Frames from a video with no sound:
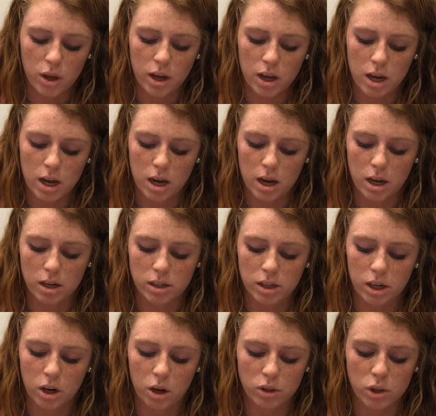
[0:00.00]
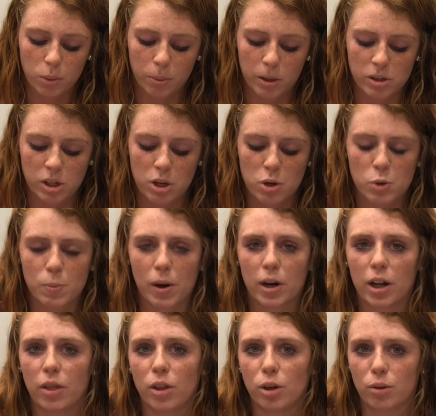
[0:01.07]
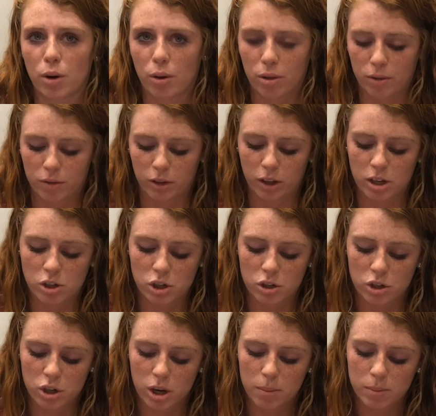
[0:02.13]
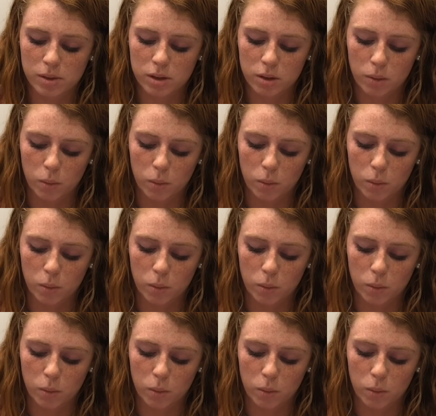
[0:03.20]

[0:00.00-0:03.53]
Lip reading: and it also plays a huge part in the growth of relationships.